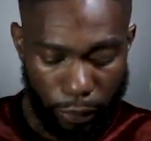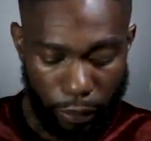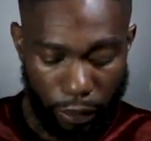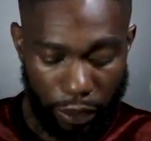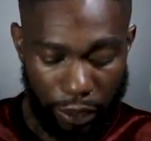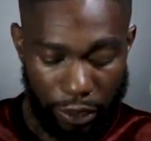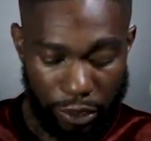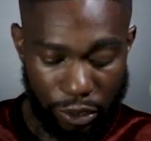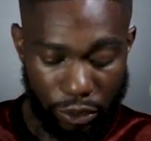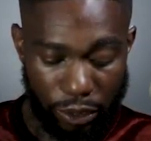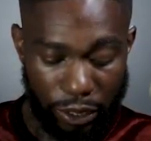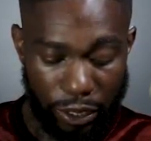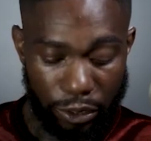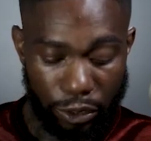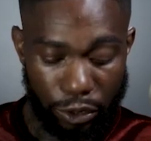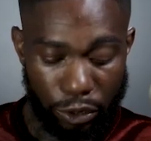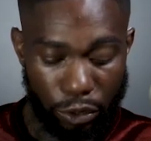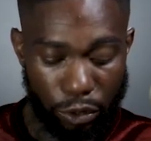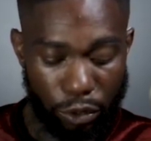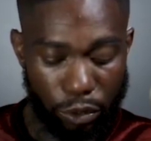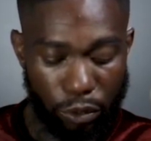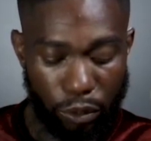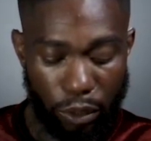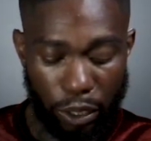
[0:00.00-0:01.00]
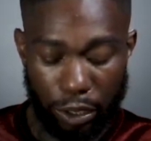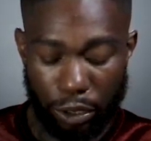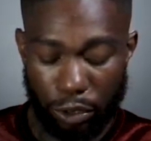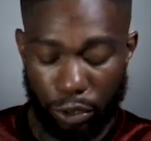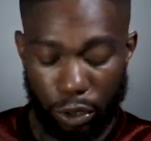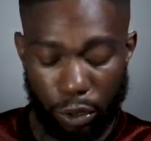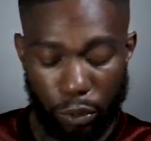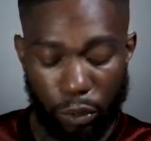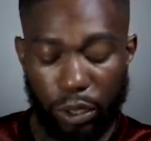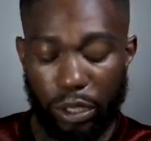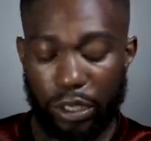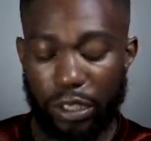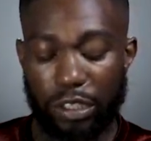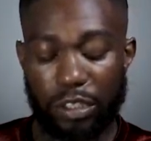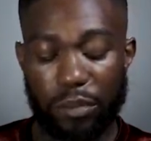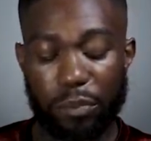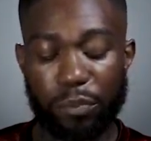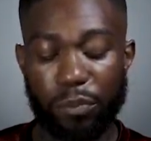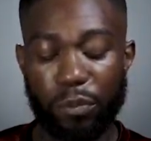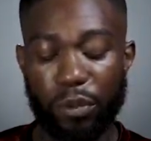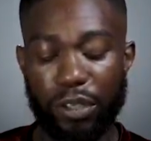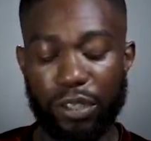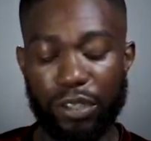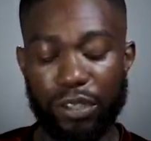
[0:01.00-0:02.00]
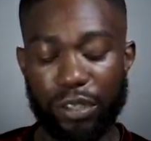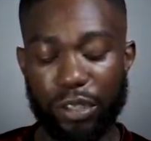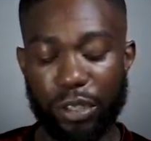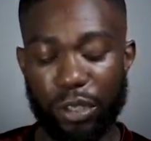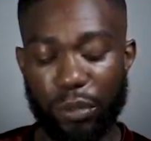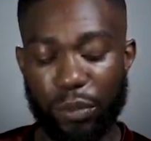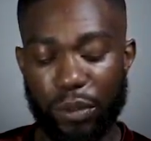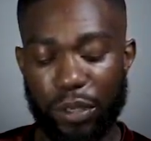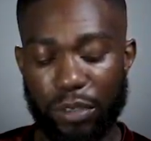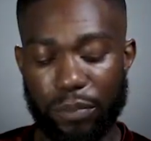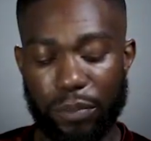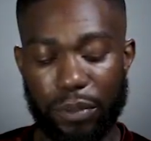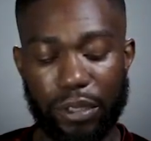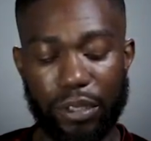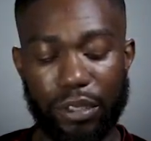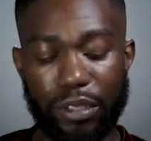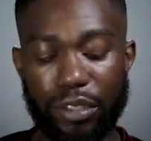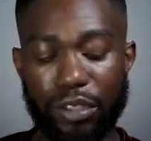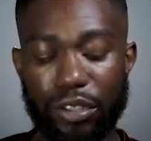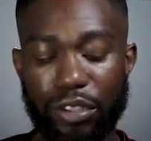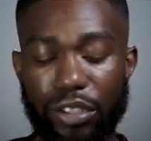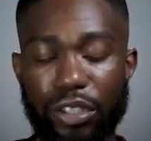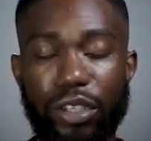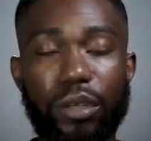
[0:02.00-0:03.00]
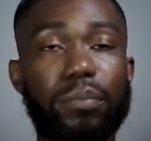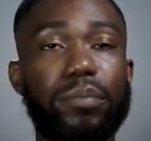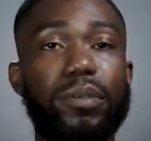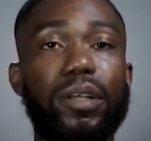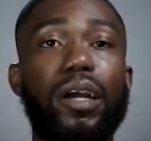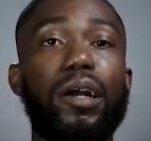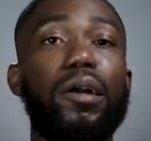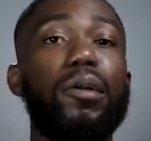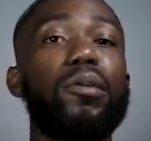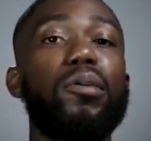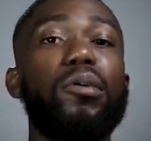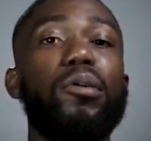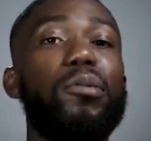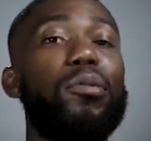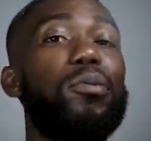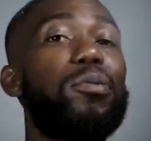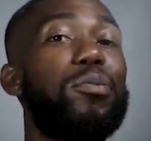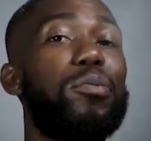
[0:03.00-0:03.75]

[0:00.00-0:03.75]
All right, so that dude, I don't know what his what his deal was, but he just jumped out.